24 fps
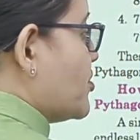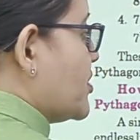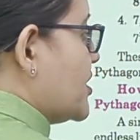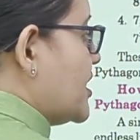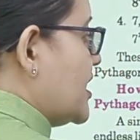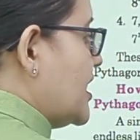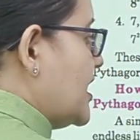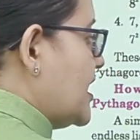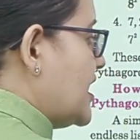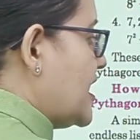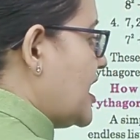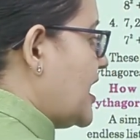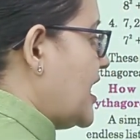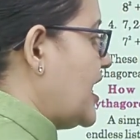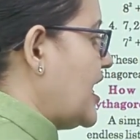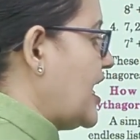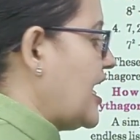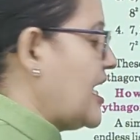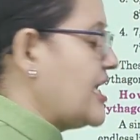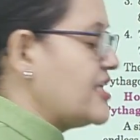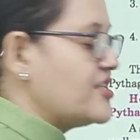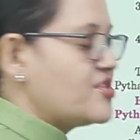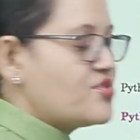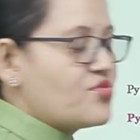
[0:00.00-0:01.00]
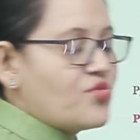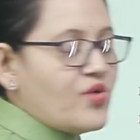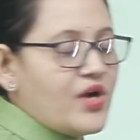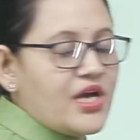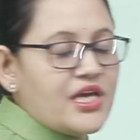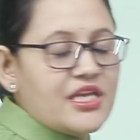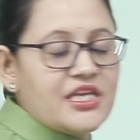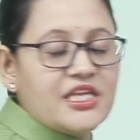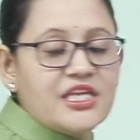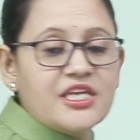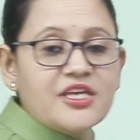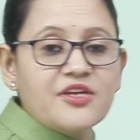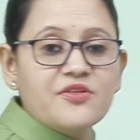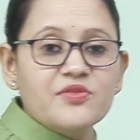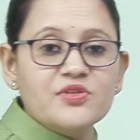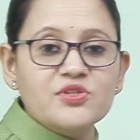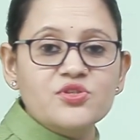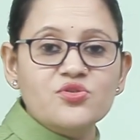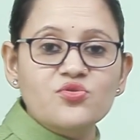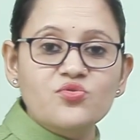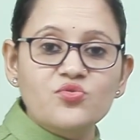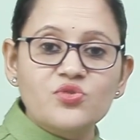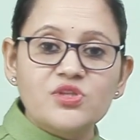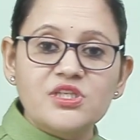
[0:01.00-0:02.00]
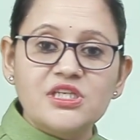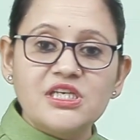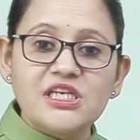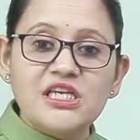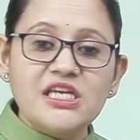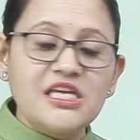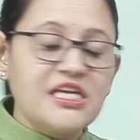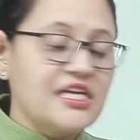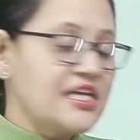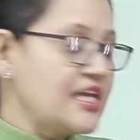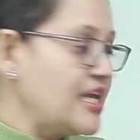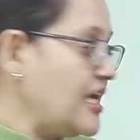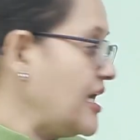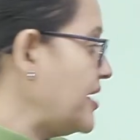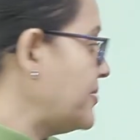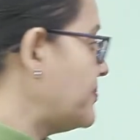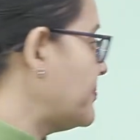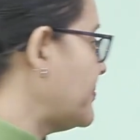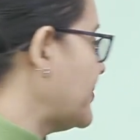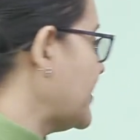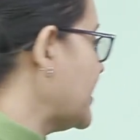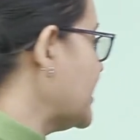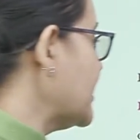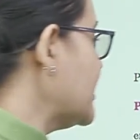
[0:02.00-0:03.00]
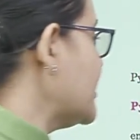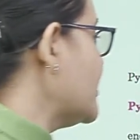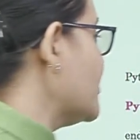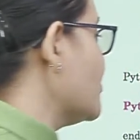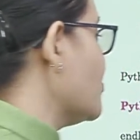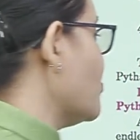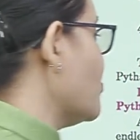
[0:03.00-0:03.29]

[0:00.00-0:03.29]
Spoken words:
3k, n square equals to 3k plus